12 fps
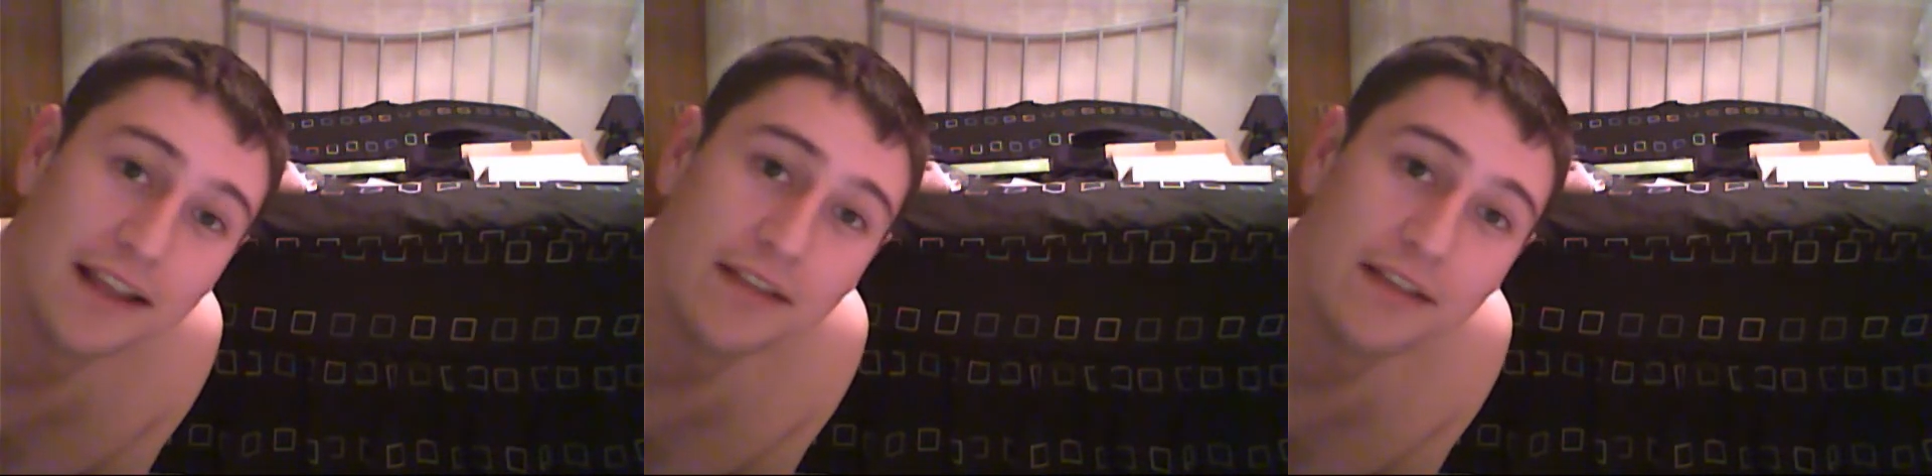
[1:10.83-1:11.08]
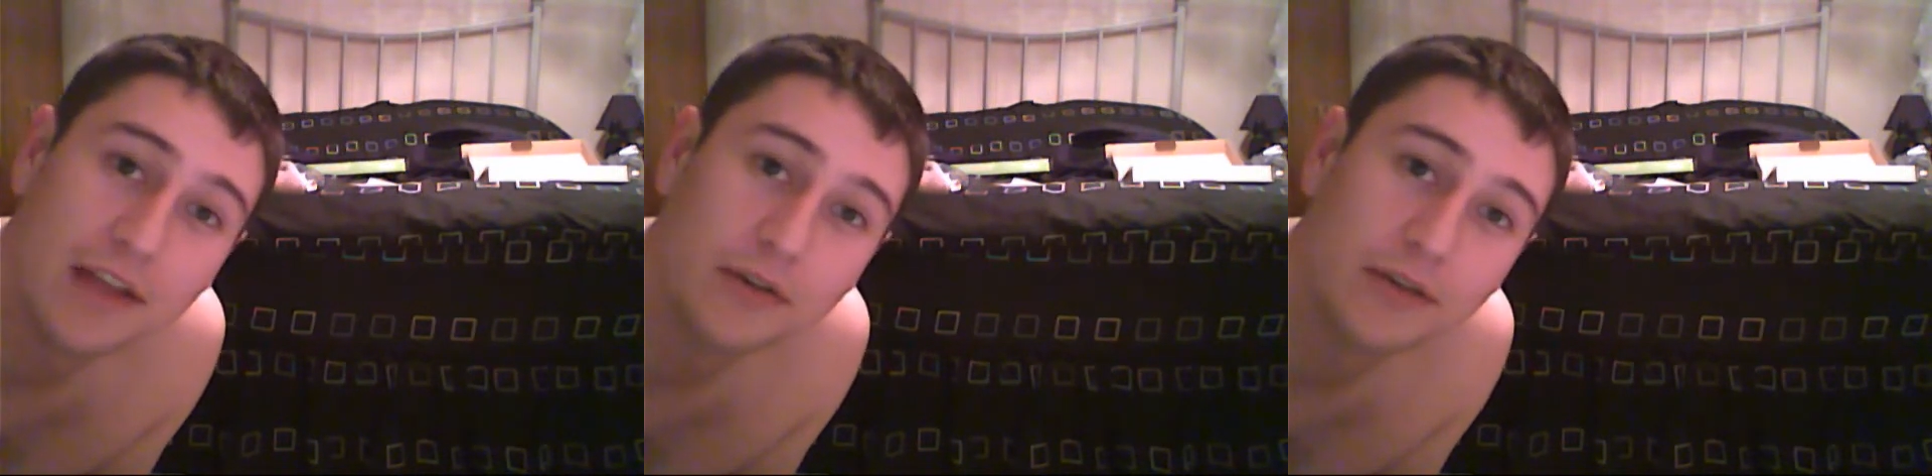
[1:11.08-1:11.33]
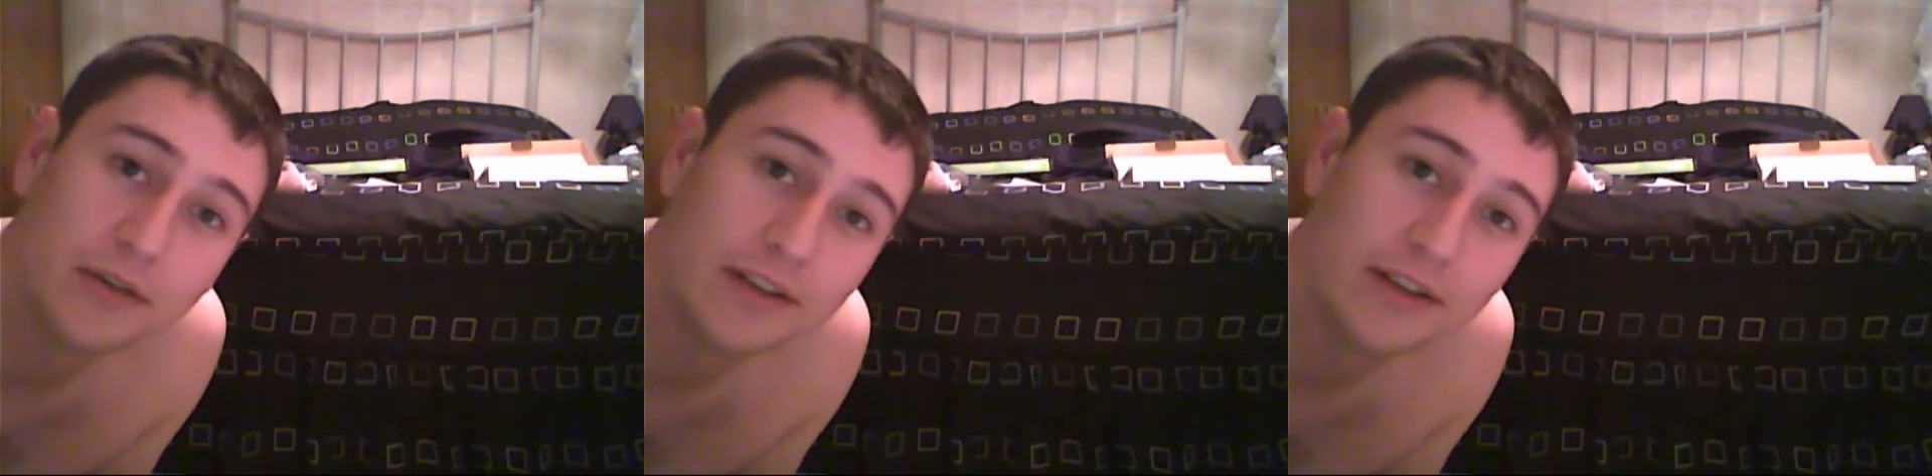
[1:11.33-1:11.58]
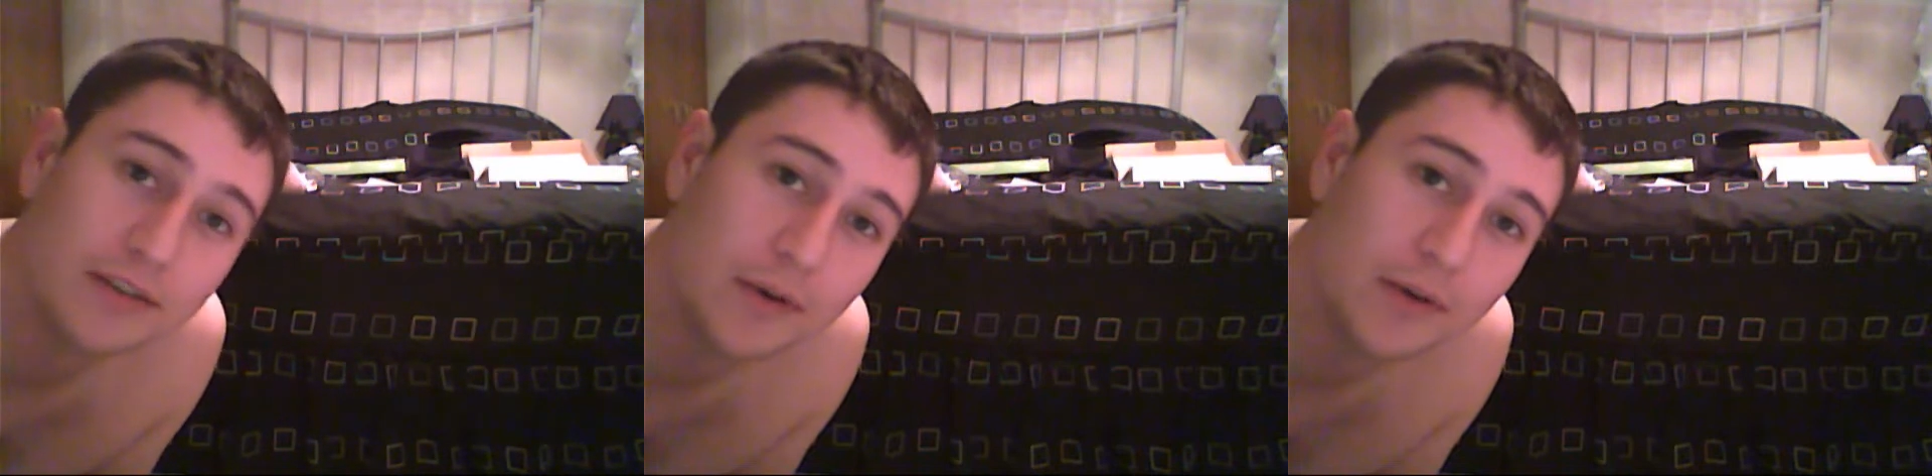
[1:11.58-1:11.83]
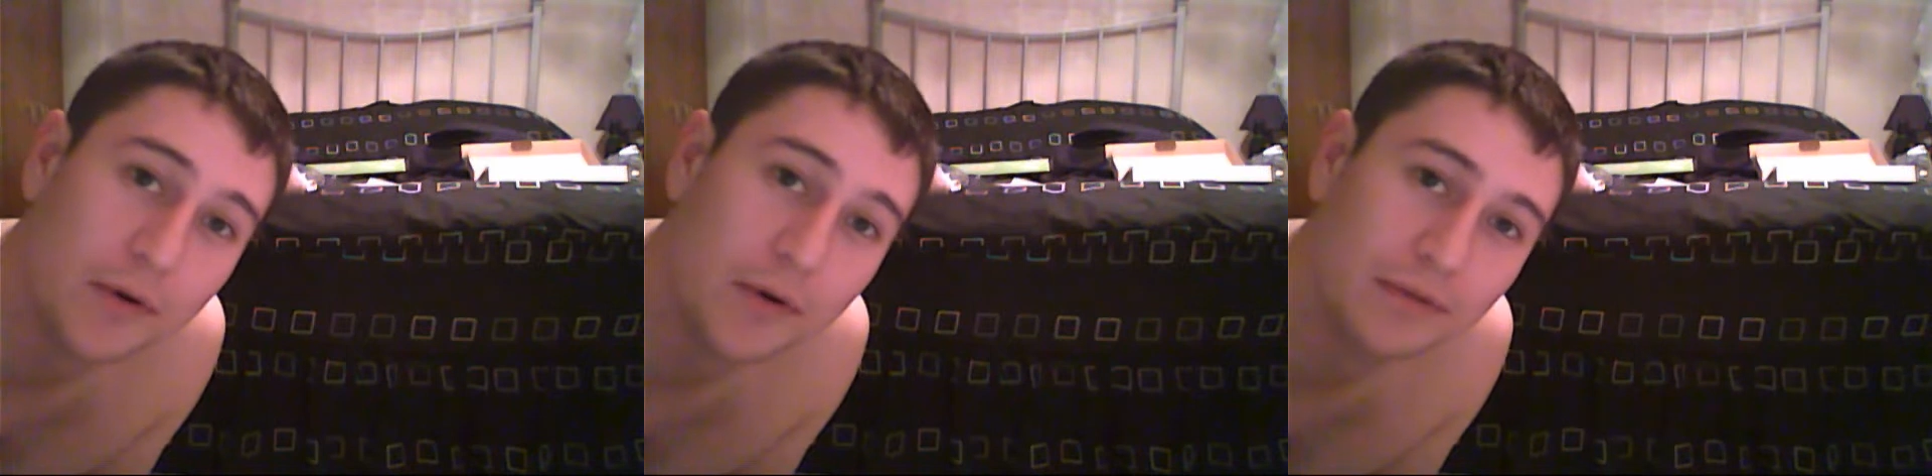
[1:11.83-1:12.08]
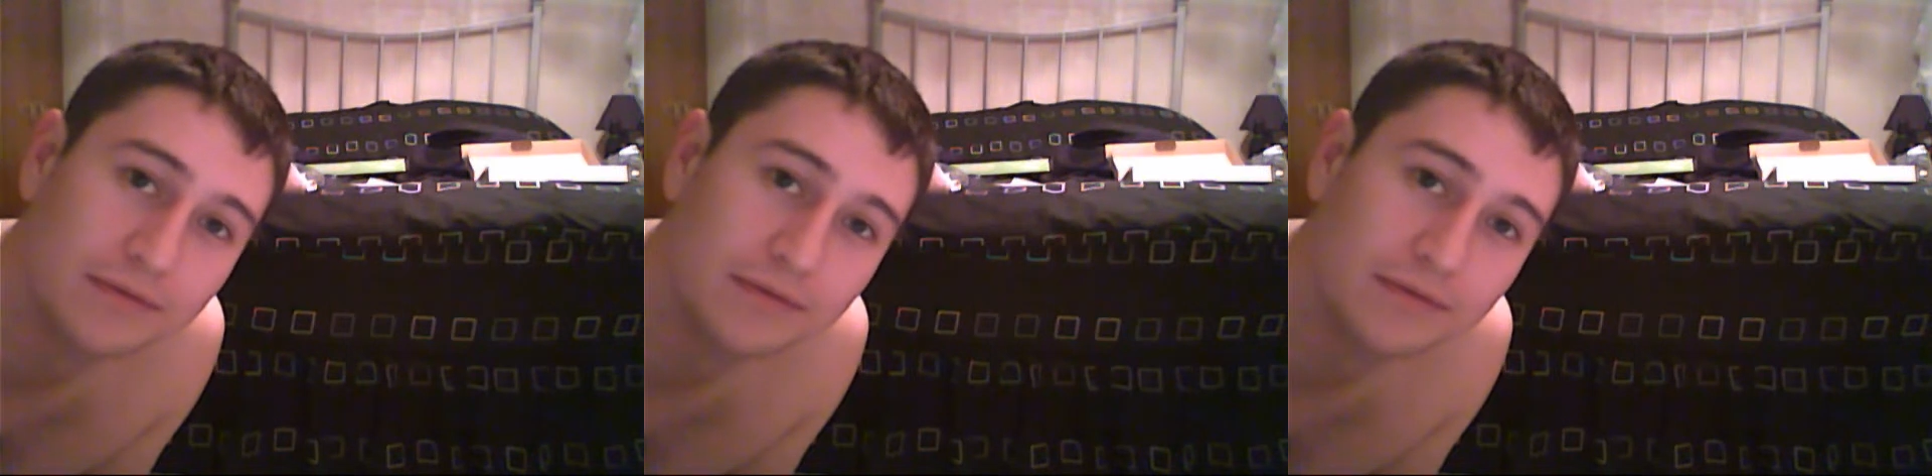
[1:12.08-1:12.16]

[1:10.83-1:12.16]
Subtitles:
then you're ready to go.